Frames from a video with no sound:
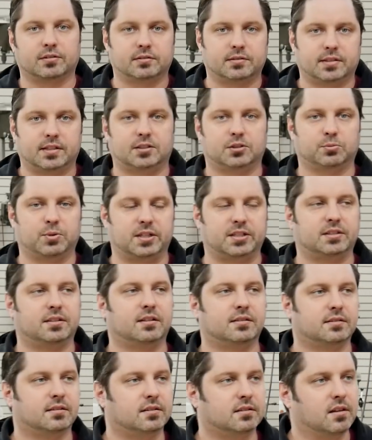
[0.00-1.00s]
situation
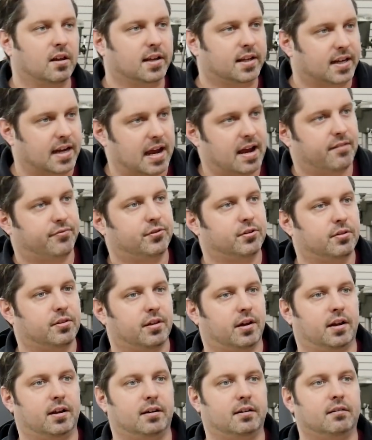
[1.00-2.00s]
doesn't look like an
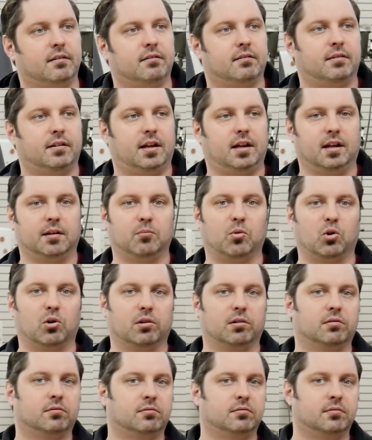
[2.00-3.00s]
afterthought
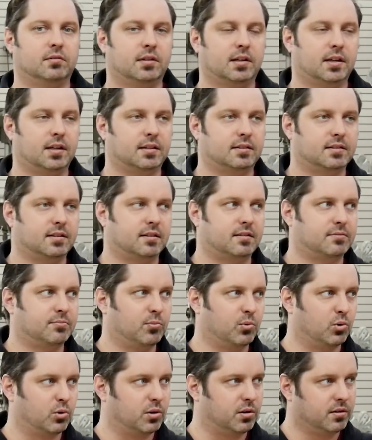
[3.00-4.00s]
anymore. It's
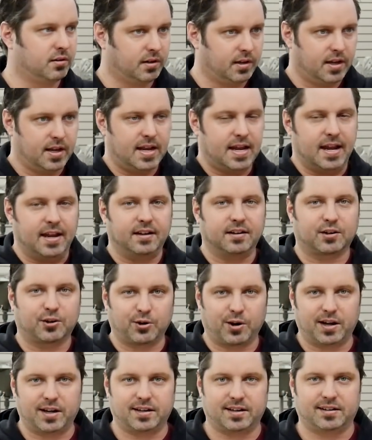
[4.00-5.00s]
more
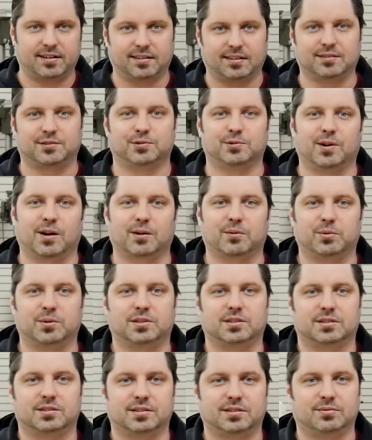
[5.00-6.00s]
integrated into the truck,
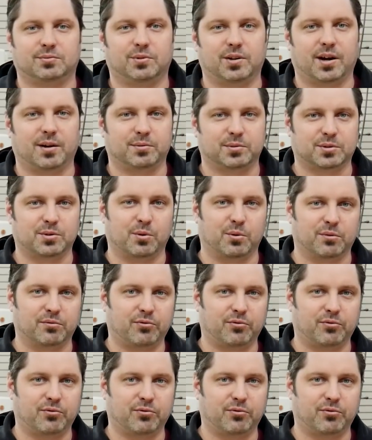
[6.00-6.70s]
which is what I was going